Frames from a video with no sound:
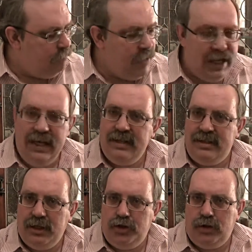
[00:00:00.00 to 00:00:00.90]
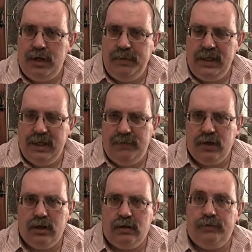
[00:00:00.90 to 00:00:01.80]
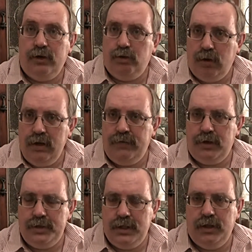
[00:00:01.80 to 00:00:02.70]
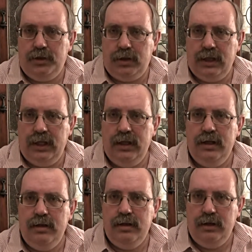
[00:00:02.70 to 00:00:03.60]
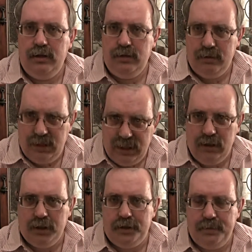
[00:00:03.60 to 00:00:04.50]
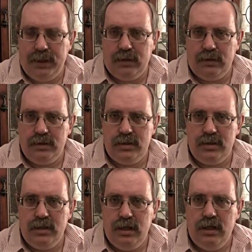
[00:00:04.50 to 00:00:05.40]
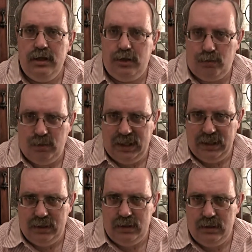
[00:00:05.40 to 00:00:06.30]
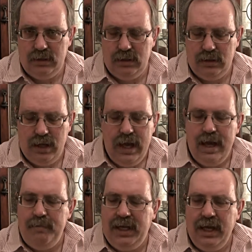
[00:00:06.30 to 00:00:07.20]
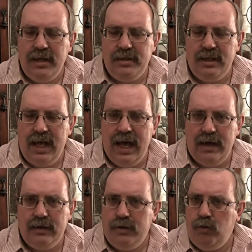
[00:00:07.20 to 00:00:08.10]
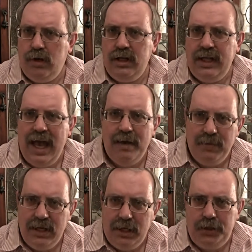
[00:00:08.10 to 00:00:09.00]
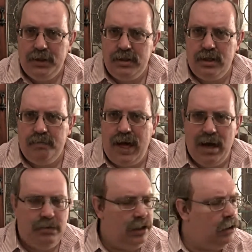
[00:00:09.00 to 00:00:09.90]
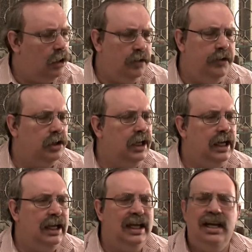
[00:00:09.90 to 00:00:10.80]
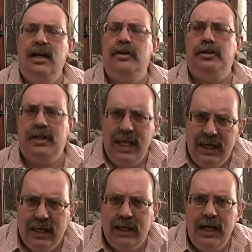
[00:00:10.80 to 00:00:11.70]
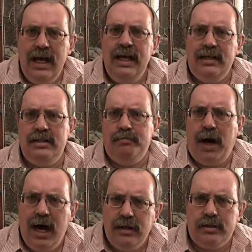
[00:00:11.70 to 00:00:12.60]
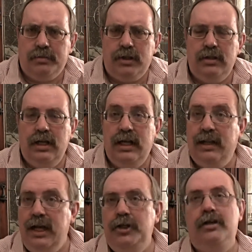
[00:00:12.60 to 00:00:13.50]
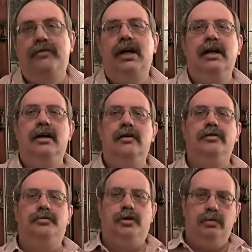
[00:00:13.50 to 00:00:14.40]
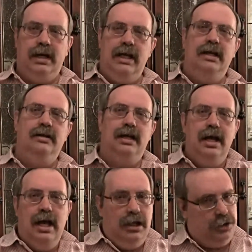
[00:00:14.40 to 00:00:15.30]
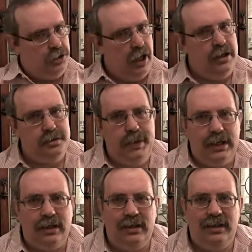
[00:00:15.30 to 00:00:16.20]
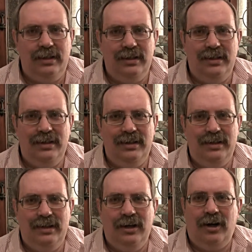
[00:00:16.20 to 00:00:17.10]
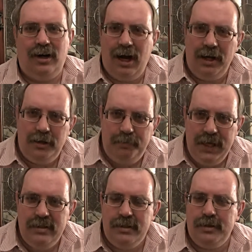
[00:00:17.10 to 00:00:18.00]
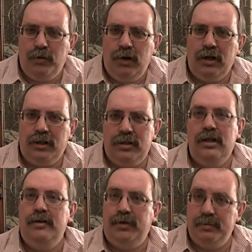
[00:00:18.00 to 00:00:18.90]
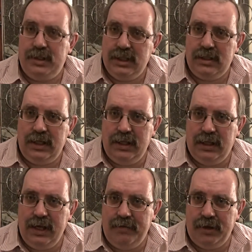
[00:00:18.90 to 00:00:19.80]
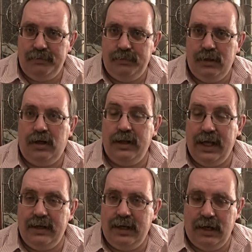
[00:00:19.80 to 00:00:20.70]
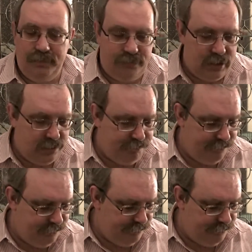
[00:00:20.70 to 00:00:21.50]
But it's extremely difficult for 21st century English speakers to read. And because of that, one of the admonitions in the Bible, and all of your get understanding, is impossible unless you're very comfortable reading Shakespeare or other pieces of works from 1611 or that time frame.